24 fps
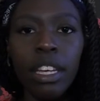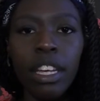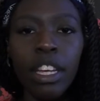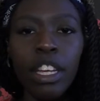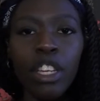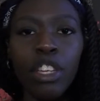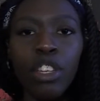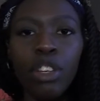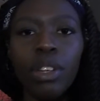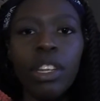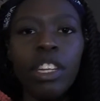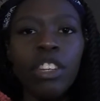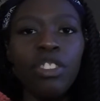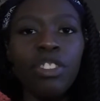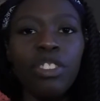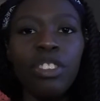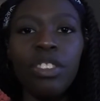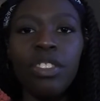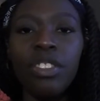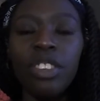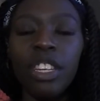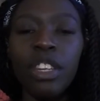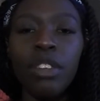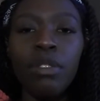You literally
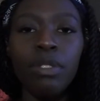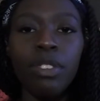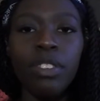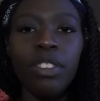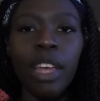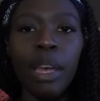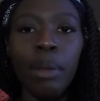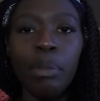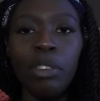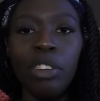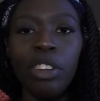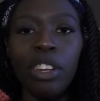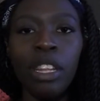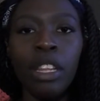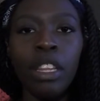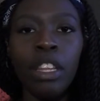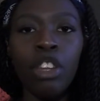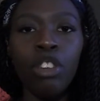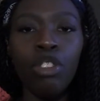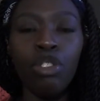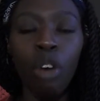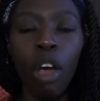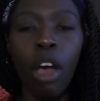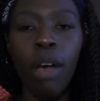just see the reception and the
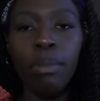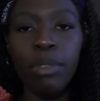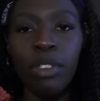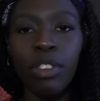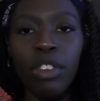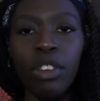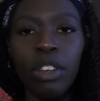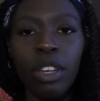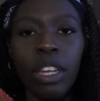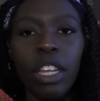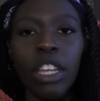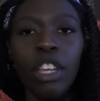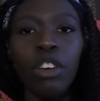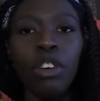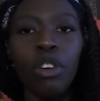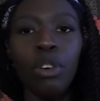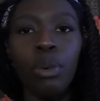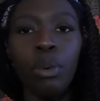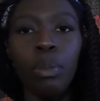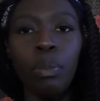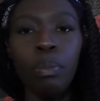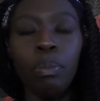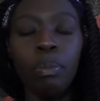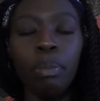drama studio that
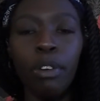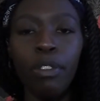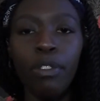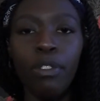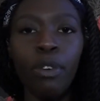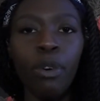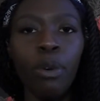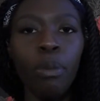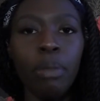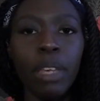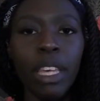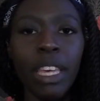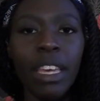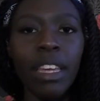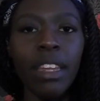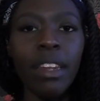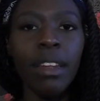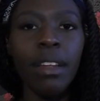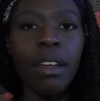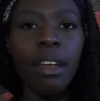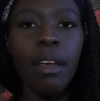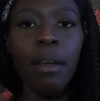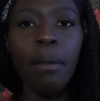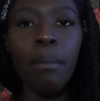you're performing
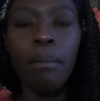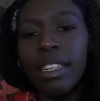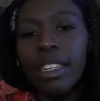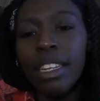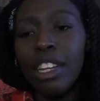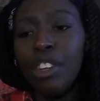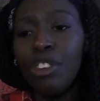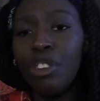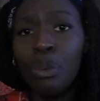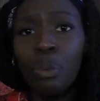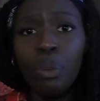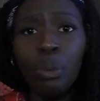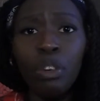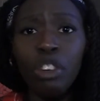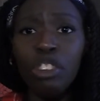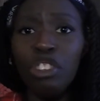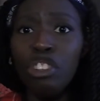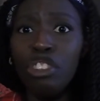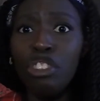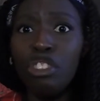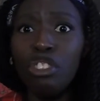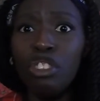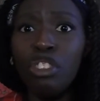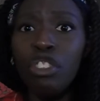in. But they do
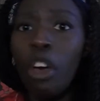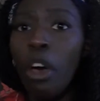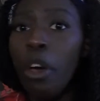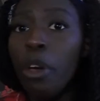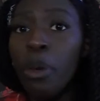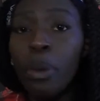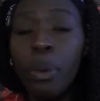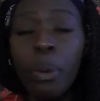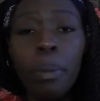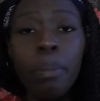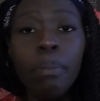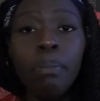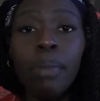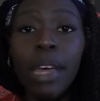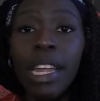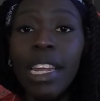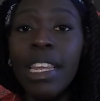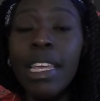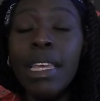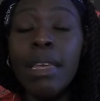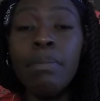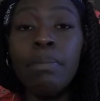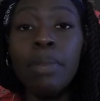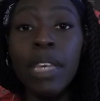audition so
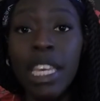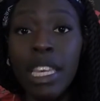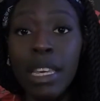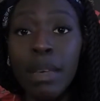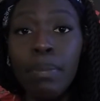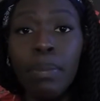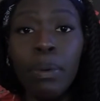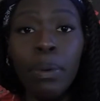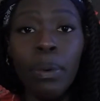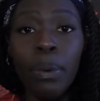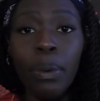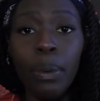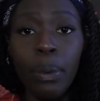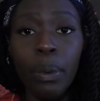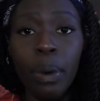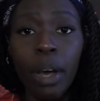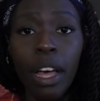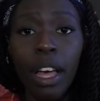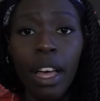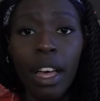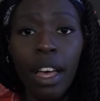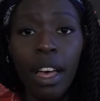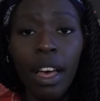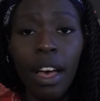many people
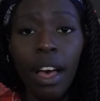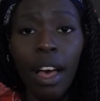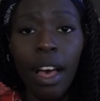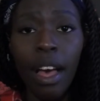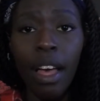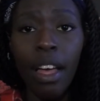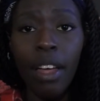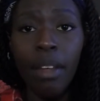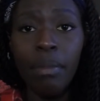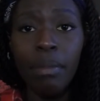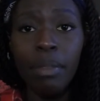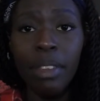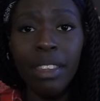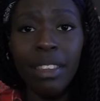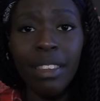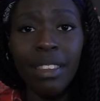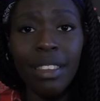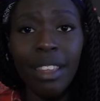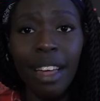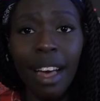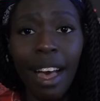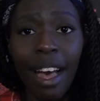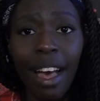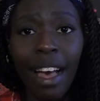
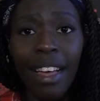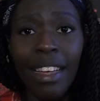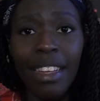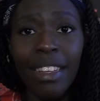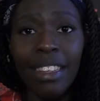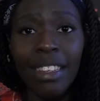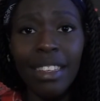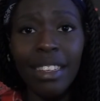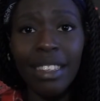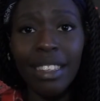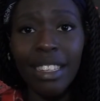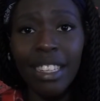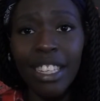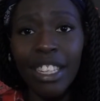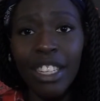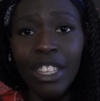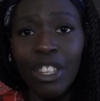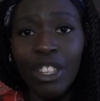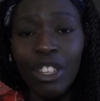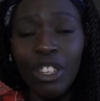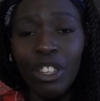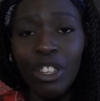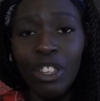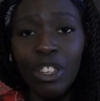that
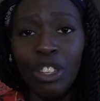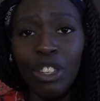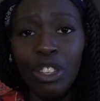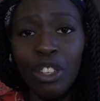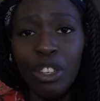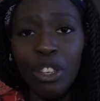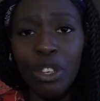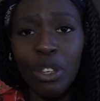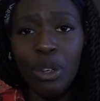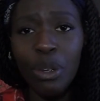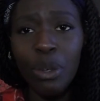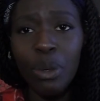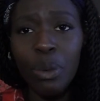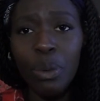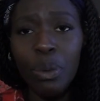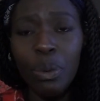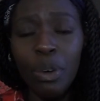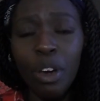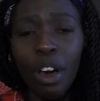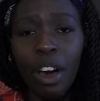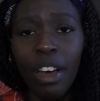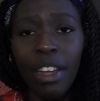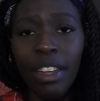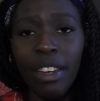you
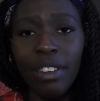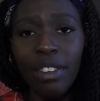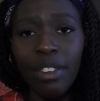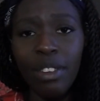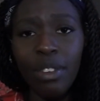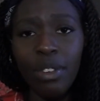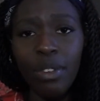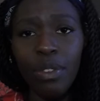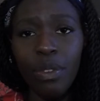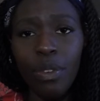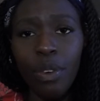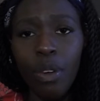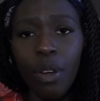kind of,